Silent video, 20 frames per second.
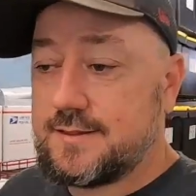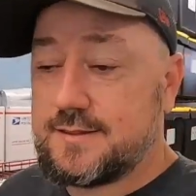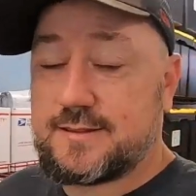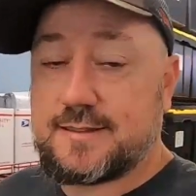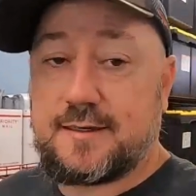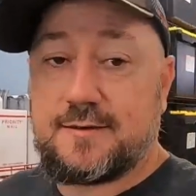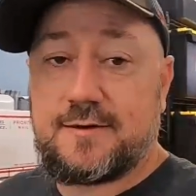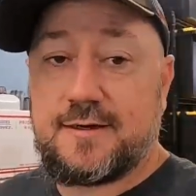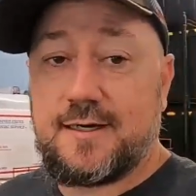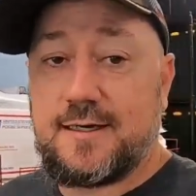It's
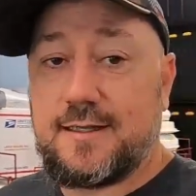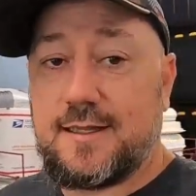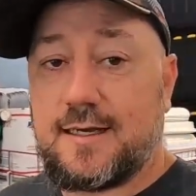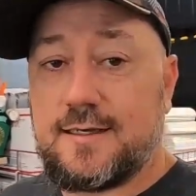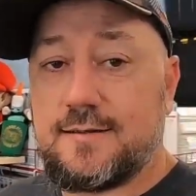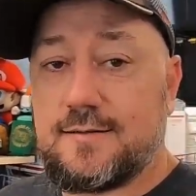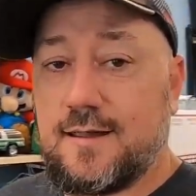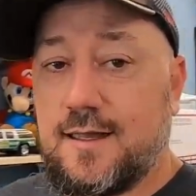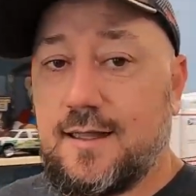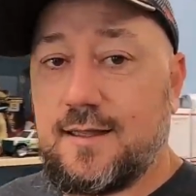already
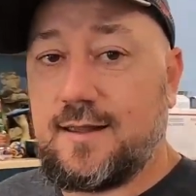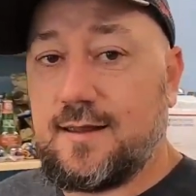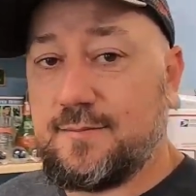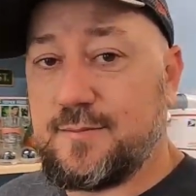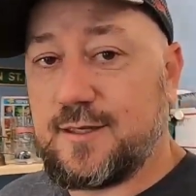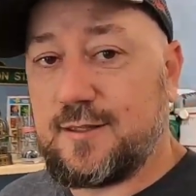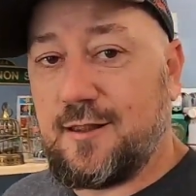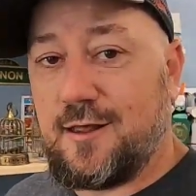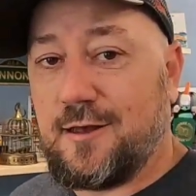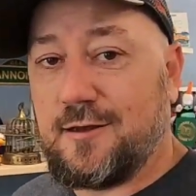like 11
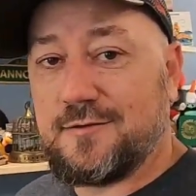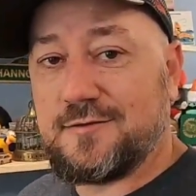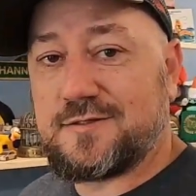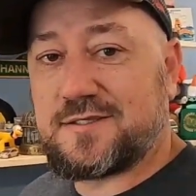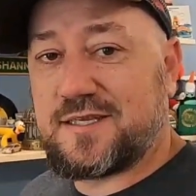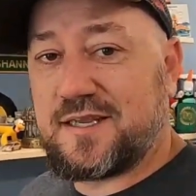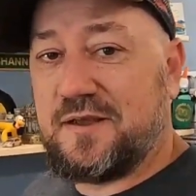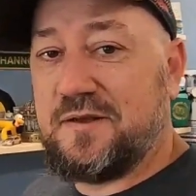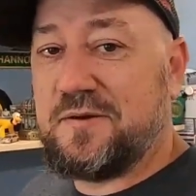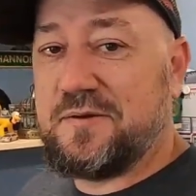o'clock.
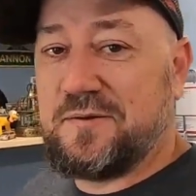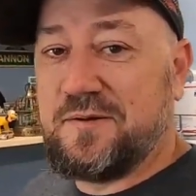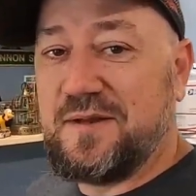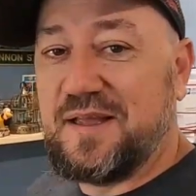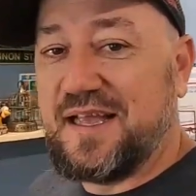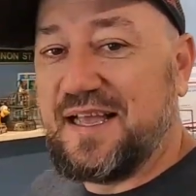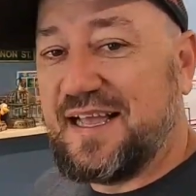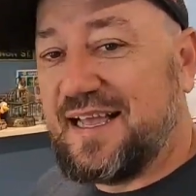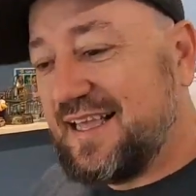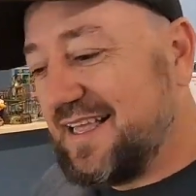So
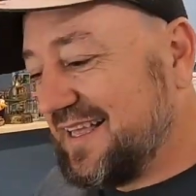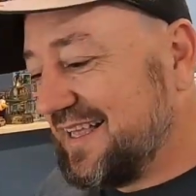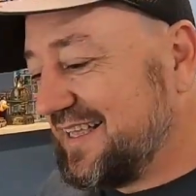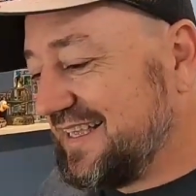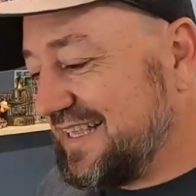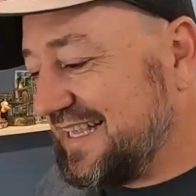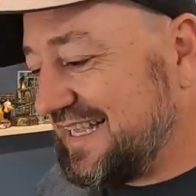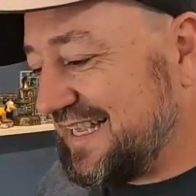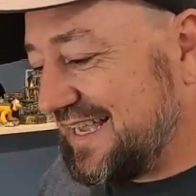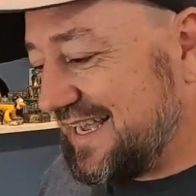
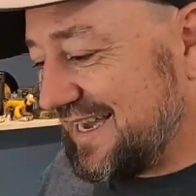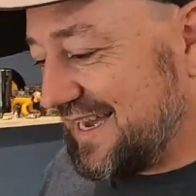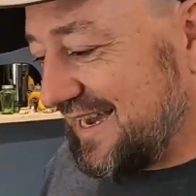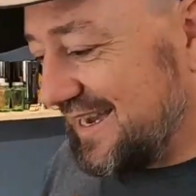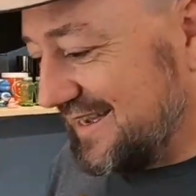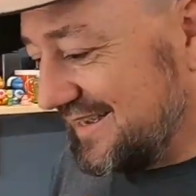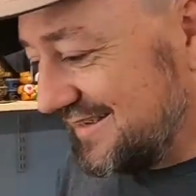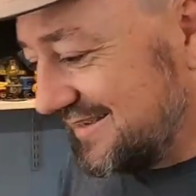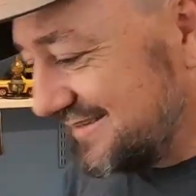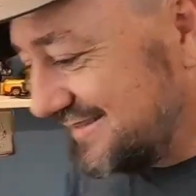yeah,
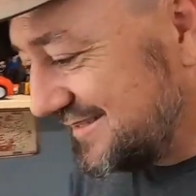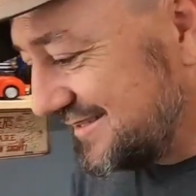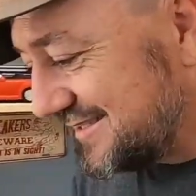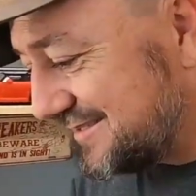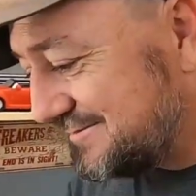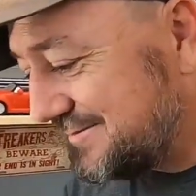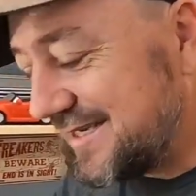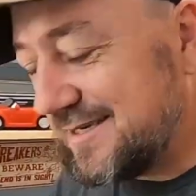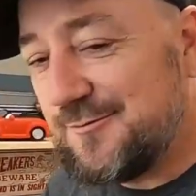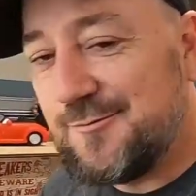
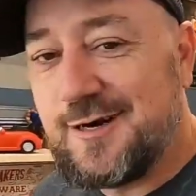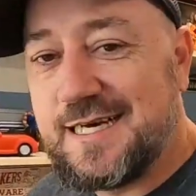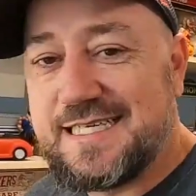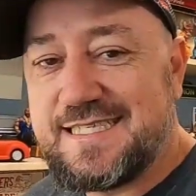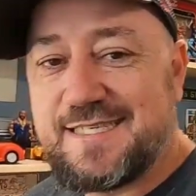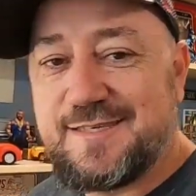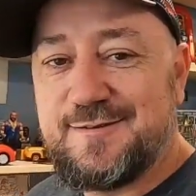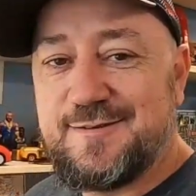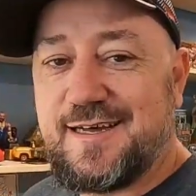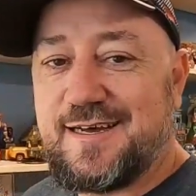spent way
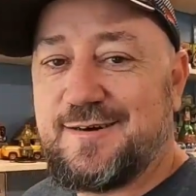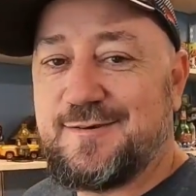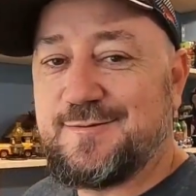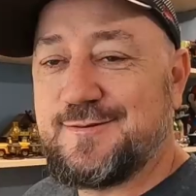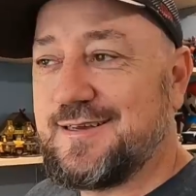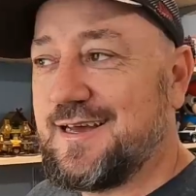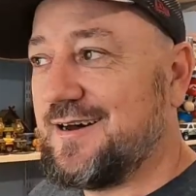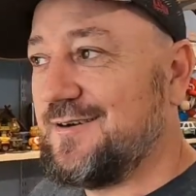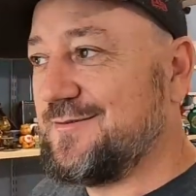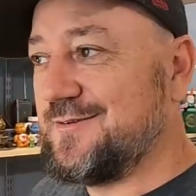too
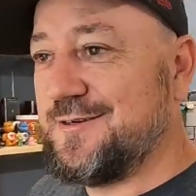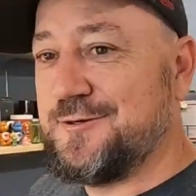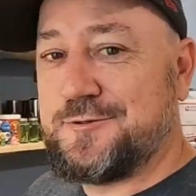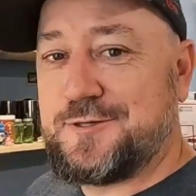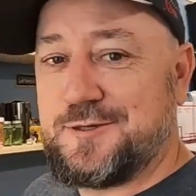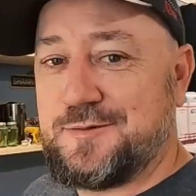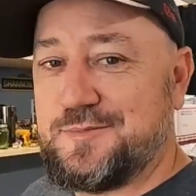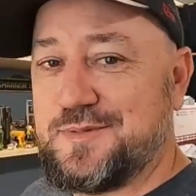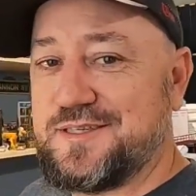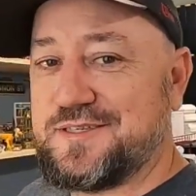long on
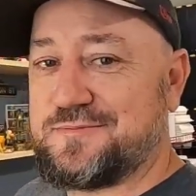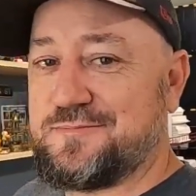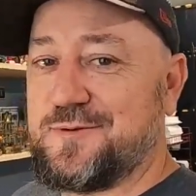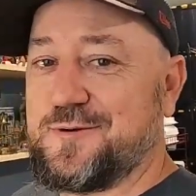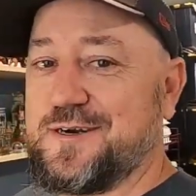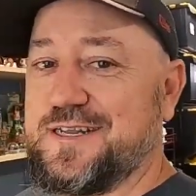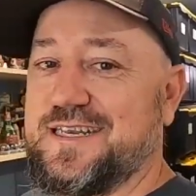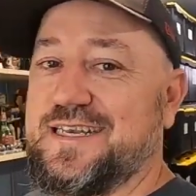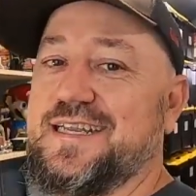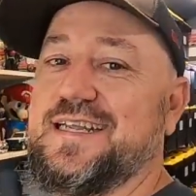YouTube this
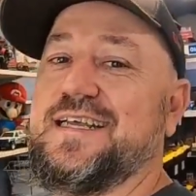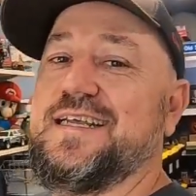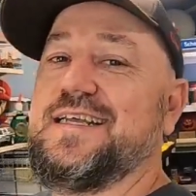morning.